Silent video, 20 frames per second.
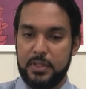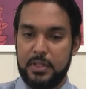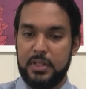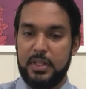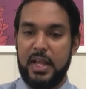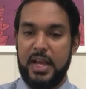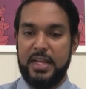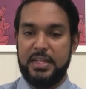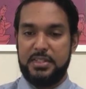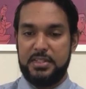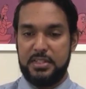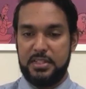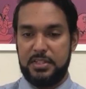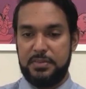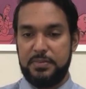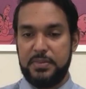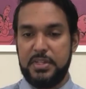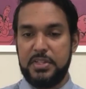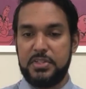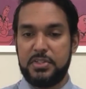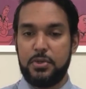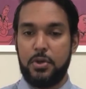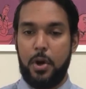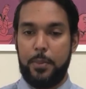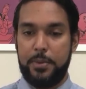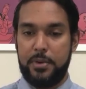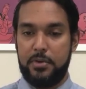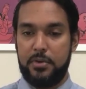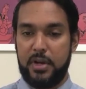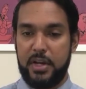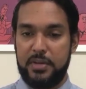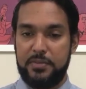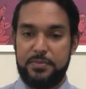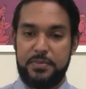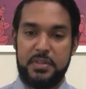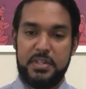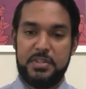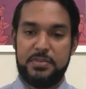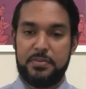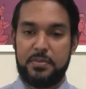License fees, copyright
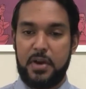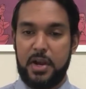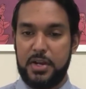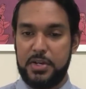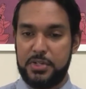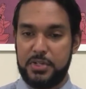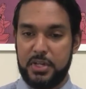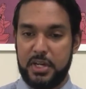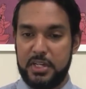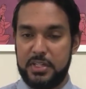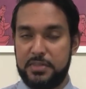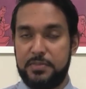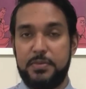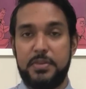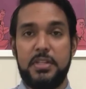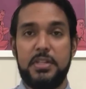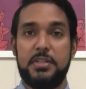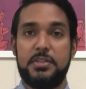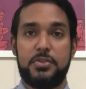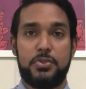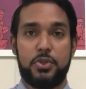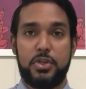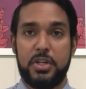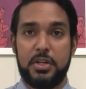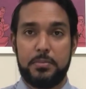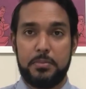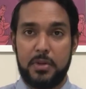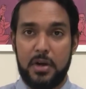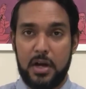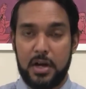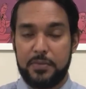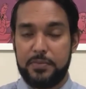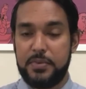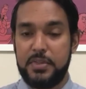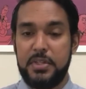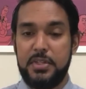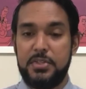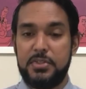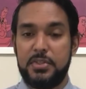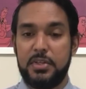fees, franchise fees, trademark
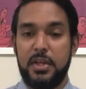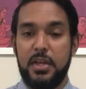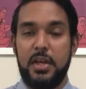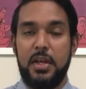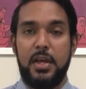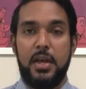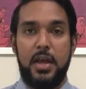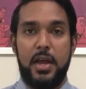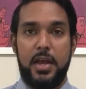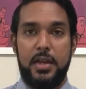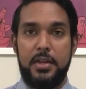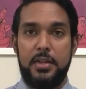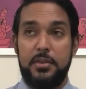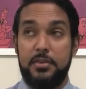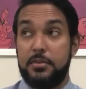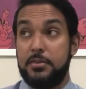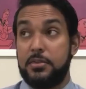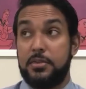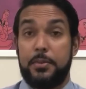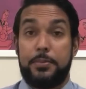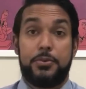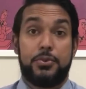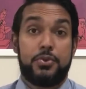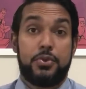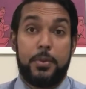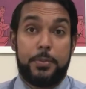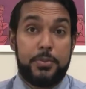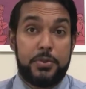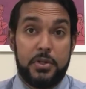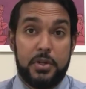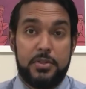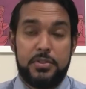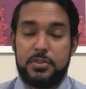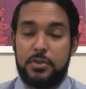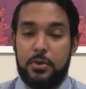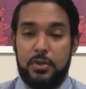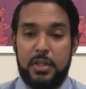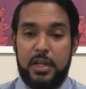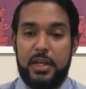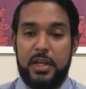fees, any subscriptions,
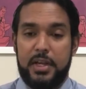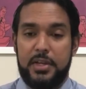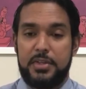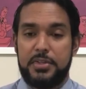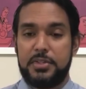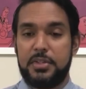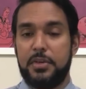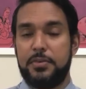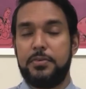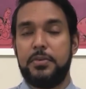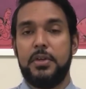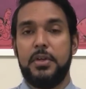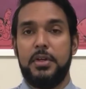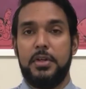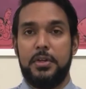all that kind of stuff.